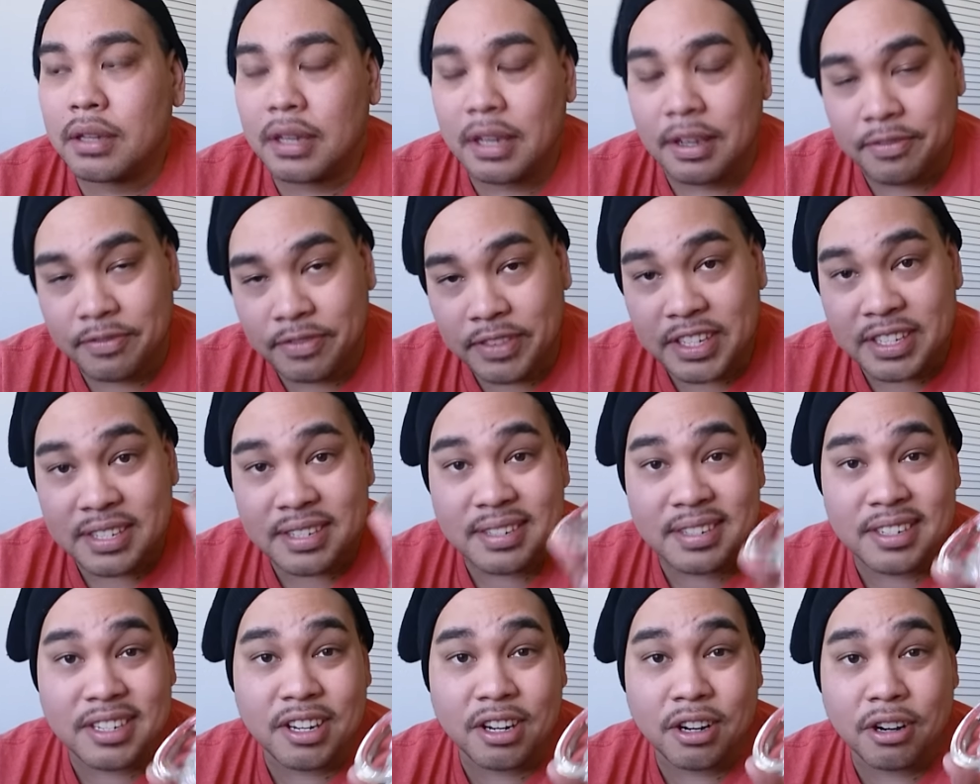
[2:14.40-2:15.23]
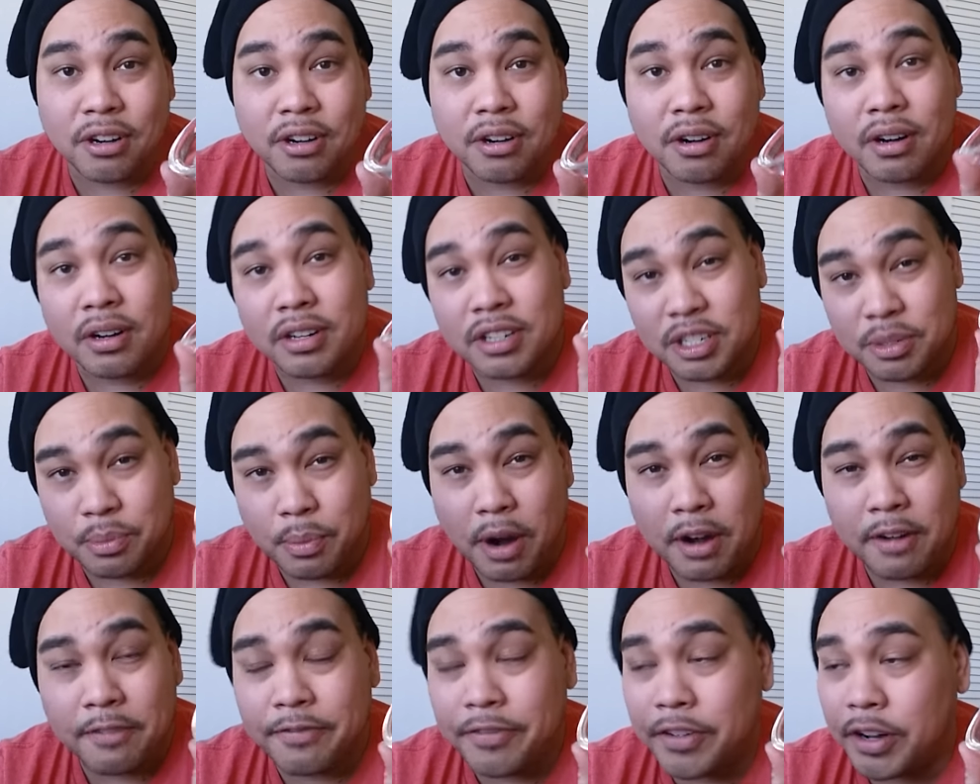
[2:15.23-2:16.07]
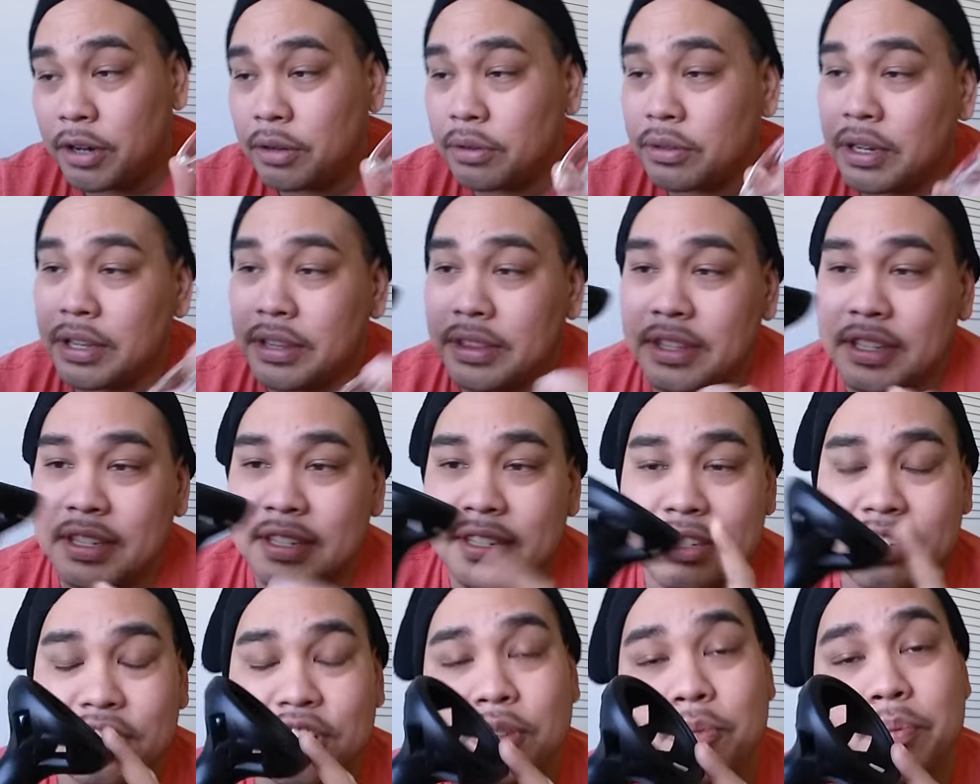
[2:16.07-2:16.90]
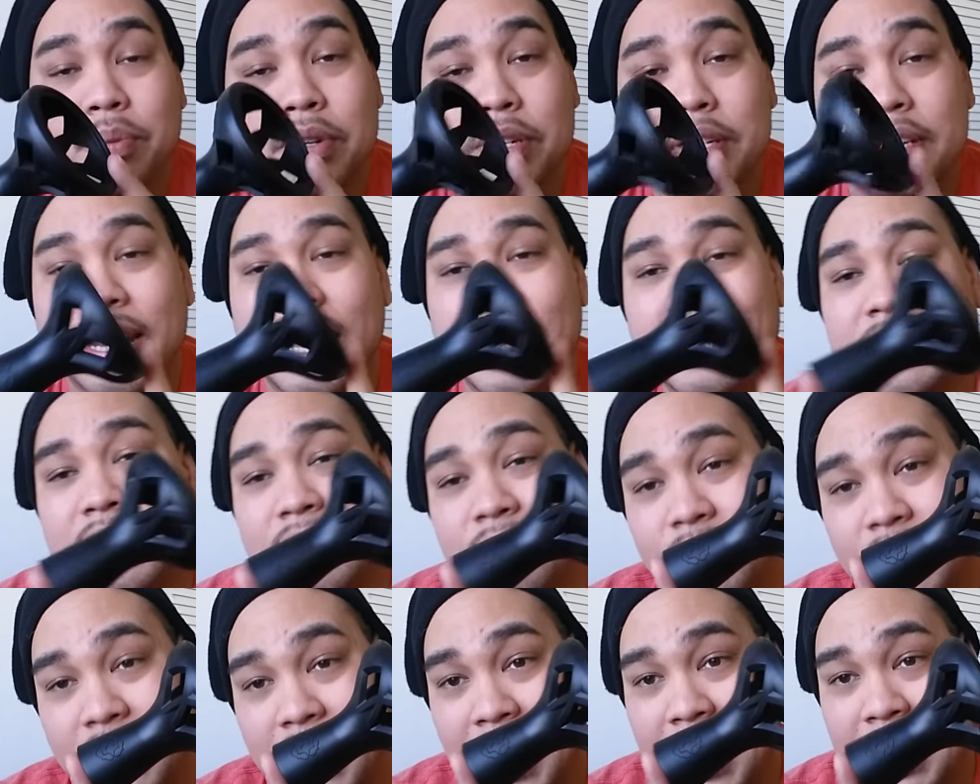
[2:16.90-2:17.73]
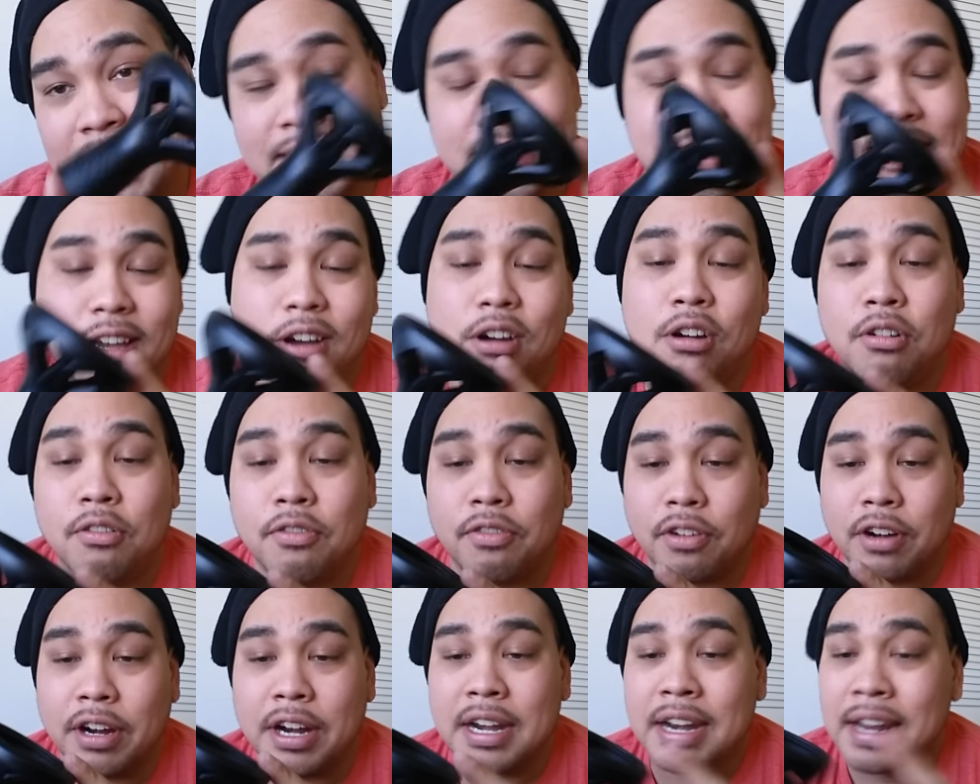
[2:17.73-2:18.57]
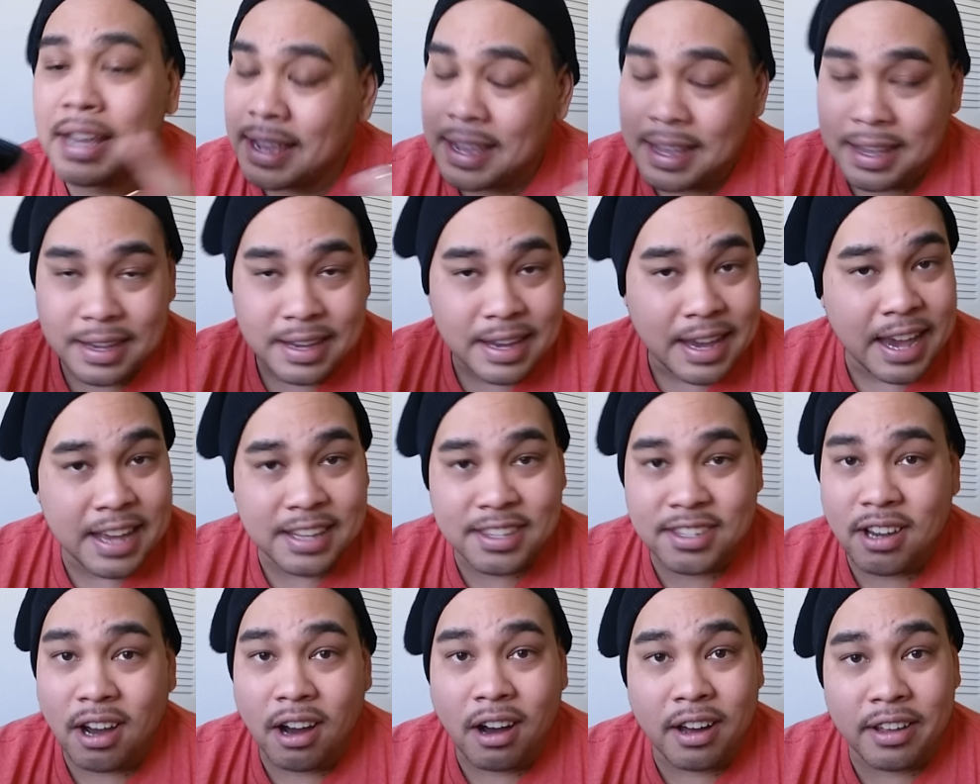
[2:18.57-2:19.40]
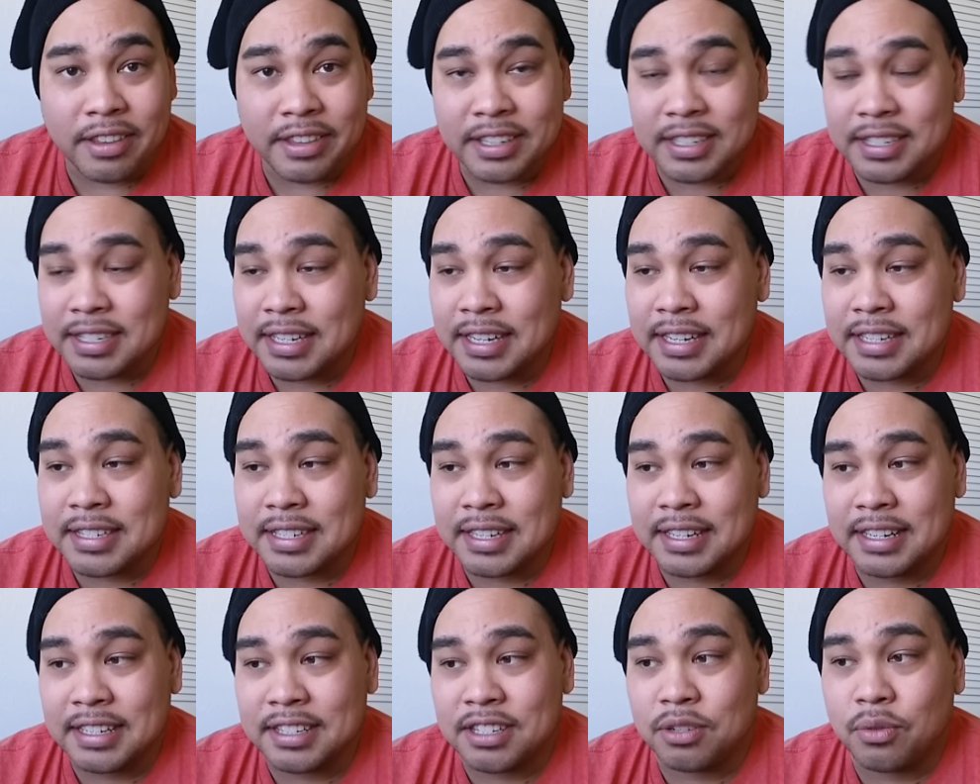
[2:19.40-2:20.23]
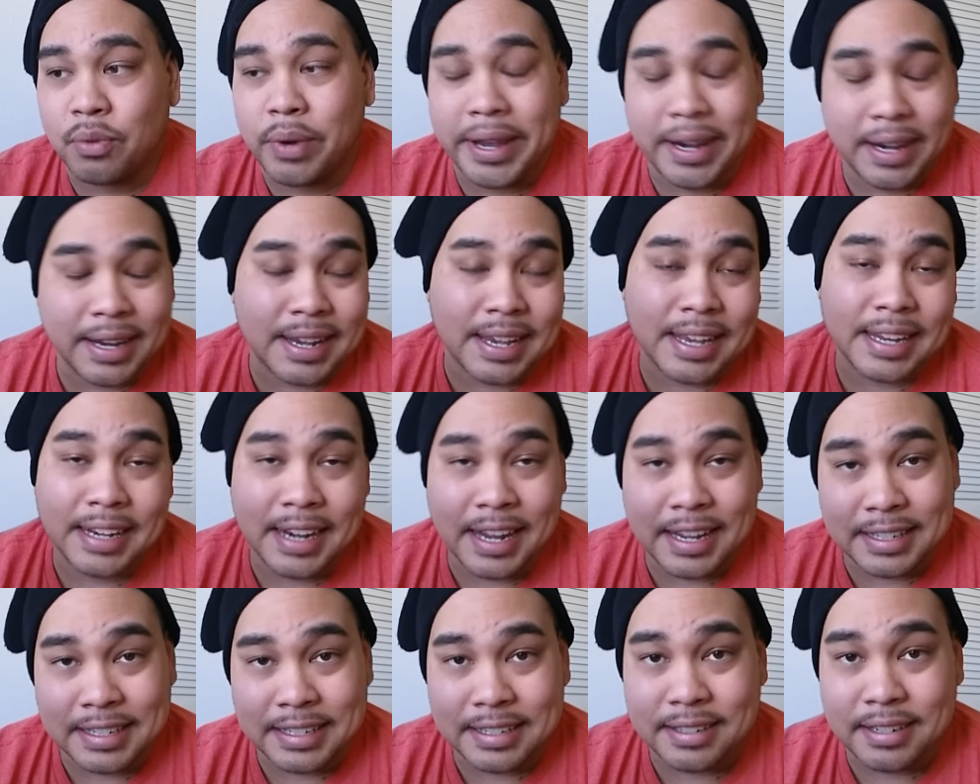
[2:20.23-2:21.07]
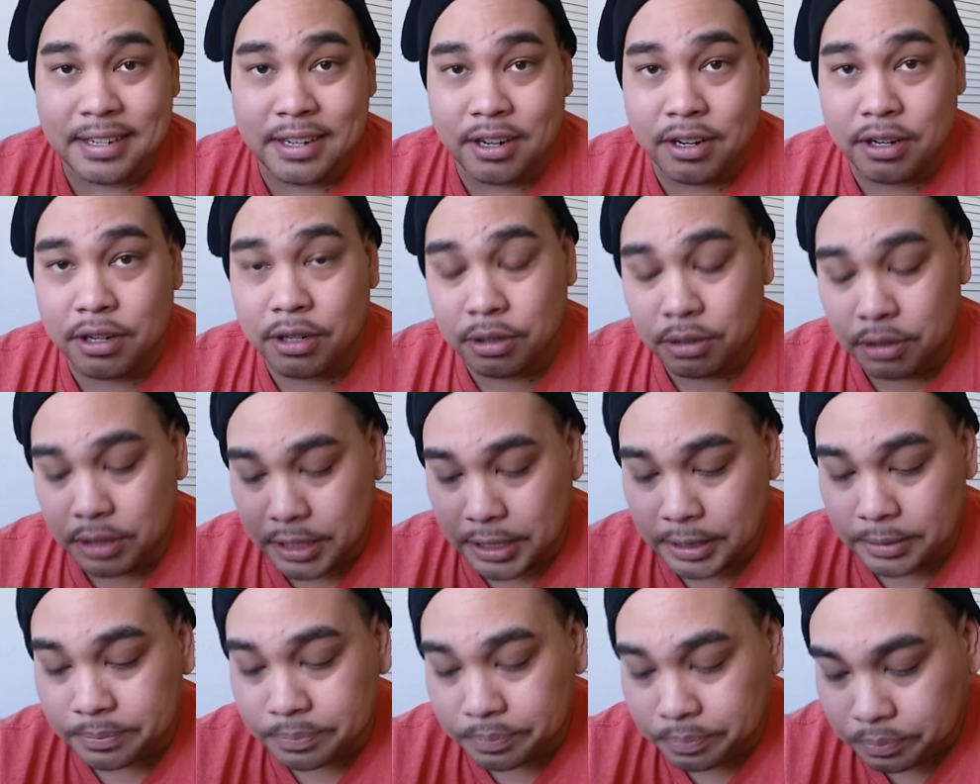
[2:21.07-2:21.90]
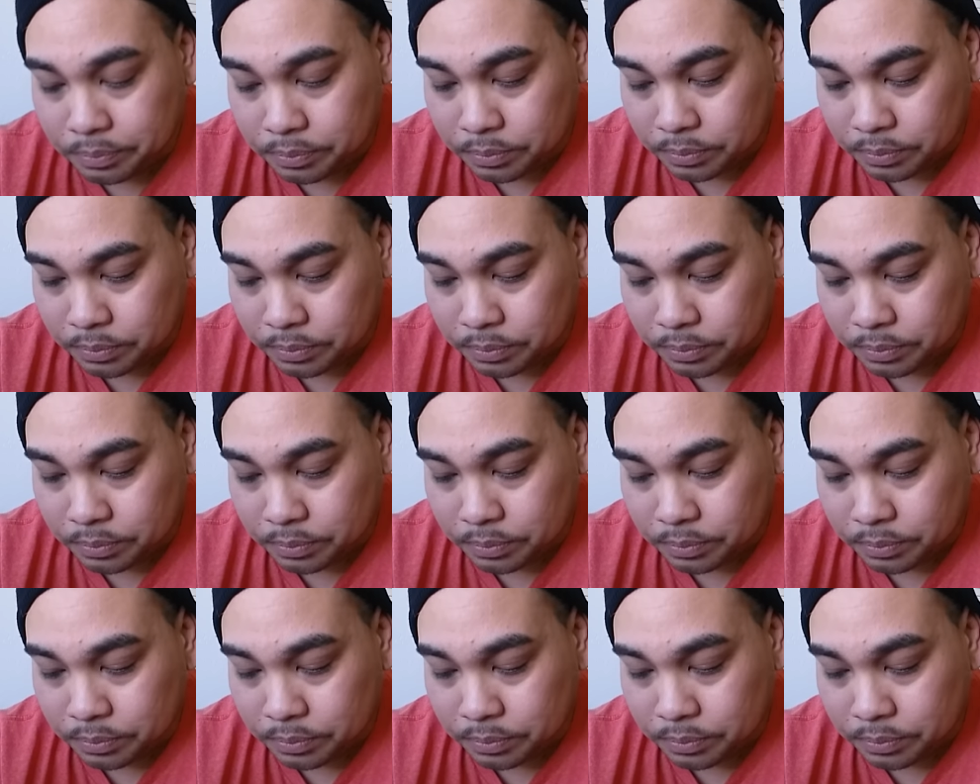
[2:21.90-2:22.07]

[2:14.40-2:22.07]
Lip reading: if this is your smartphone, this is your protective case over it. That's all this is, and it's a way to connect it to your hookah.